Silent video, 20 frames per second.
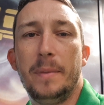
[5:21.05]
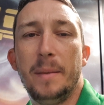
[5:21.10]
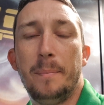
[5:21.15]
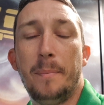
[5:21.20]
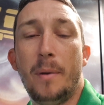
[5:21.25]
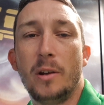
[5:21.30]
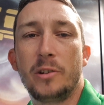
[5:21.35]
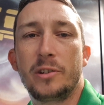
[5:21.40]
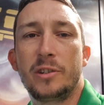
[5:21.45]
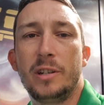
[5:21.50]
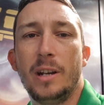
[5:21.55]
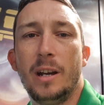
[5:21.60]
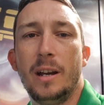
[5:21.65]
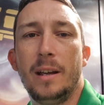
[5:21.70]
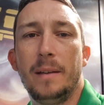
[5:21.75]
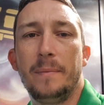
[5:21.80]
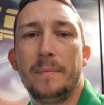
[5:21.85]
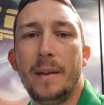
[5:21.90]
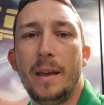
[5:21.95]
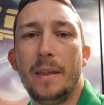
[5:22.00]

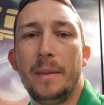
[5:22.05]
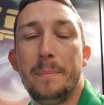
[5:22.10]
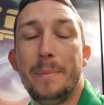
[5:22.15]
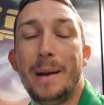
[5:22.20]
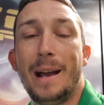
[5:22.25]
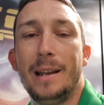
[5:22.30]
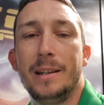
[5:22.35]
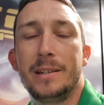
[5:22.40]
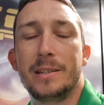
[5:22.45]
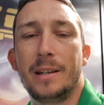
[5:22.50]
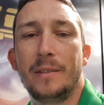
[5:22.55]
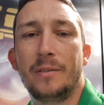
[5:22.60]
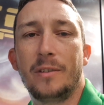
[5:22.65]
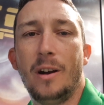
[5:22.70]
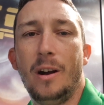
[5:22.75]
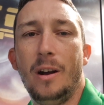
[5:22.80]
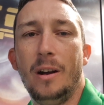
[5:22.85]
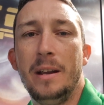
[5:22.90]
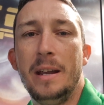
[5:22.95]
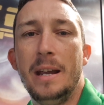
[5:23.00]
posture, the balance I've
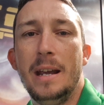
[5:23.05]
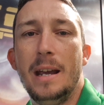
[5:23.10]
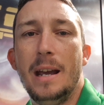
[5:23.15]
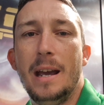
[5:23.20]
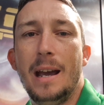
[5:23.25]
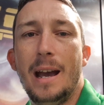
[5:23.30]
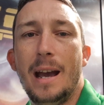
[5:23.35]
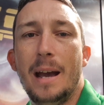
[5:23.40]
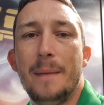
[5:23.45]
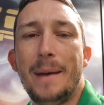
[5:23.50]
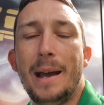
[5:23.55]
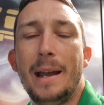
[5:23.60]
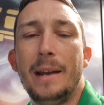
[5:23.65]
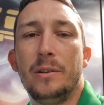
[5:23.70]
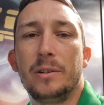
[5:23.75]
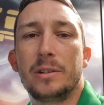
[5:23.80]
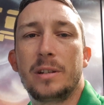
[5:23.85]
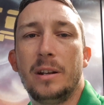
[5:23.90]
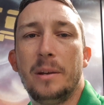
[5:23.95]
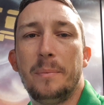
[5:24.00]
got, and
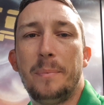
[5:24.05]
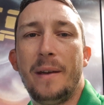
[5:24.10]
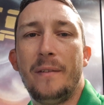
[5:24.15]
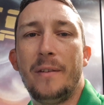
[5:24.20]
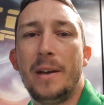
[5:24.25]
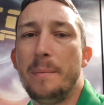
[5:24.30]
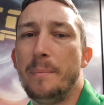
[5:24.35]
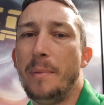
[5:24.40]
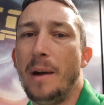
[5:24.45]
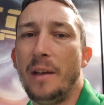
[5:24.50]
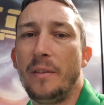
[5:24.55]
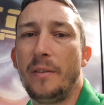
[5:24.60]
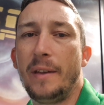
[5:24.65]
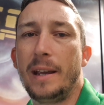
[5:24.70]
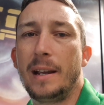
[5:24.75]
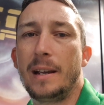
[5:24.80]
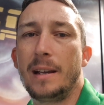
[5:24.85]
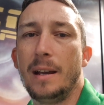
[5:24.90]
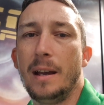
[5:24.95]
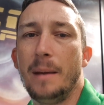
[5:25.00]
also the pivot. But I
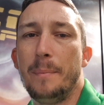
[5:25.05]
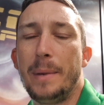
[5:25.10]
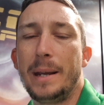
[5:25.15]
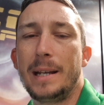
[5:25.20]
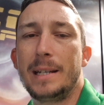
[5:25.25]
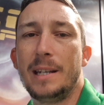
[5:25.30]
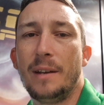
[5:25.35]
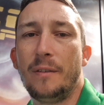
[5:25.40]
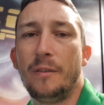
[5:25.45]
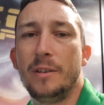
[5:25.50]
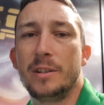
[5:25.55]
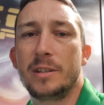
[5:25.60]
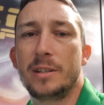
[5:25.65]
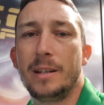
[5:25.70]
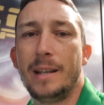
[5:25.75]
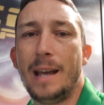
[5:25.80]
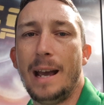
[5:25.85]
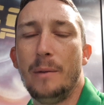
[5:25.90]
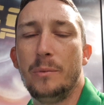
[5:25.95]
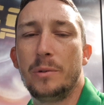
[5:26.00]
think a big difference to
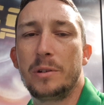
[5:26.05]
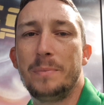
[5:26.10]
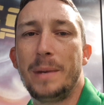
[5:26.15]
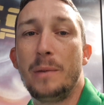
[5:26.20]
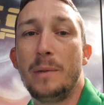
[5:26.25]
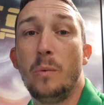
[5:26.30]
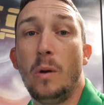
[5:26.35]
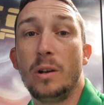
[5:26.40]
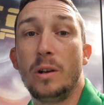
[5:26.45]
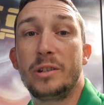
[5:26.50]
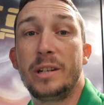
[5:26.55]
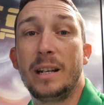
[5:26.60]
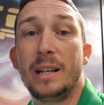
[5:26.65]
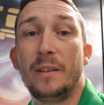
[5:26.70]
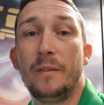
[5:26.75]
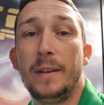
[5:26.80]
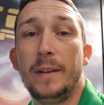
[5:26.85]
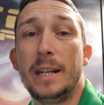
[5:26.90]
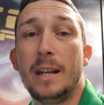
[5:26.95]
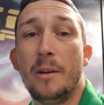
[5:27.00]
that was me watching the
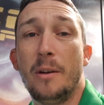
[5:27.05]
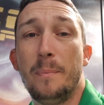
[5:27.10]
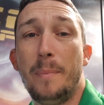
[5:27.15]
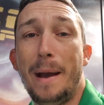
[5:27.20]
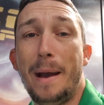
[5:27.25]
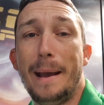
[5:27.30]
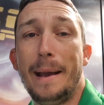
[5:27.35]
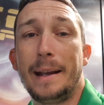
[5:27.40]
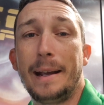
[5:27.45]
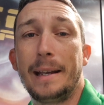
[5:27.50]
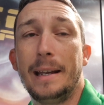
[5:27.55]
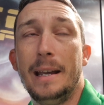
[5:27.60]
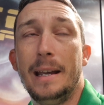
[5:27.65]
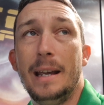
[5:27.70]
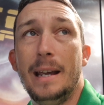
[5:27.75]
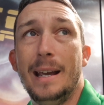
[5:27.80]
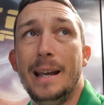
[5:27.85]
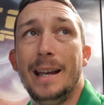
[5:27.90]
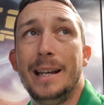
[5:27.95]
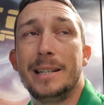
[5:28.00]
video back
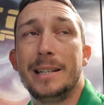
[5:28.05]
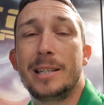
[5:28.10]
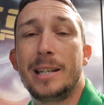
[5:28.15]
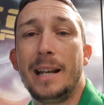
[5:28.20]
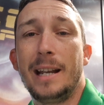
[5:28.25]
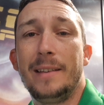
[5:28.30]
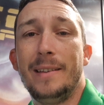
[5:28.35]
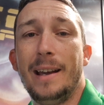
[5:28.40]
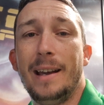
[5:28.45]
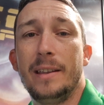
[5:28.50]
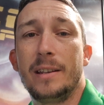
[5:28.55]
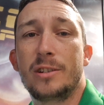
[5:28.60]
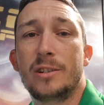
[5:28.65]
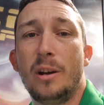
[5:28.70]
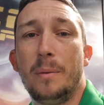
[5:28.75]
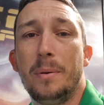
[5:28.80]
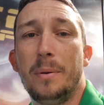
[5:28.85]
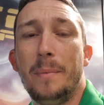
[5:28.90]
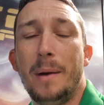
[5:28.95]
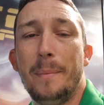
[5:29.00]
and seeing that at the
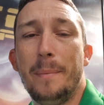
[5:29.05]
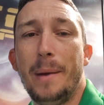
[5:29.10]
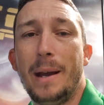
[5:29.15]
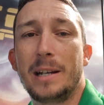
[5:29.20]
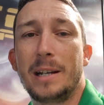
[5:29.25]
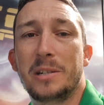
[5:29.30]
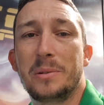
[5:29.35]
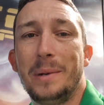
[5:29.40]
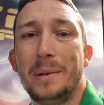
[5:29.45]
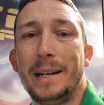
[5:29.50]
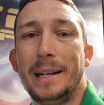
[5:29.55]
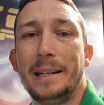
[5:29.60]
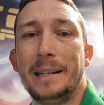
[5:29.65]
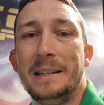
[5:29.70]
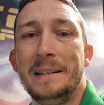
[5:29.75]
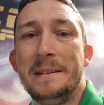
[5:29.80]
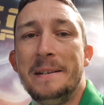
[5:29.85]
top of my backswing,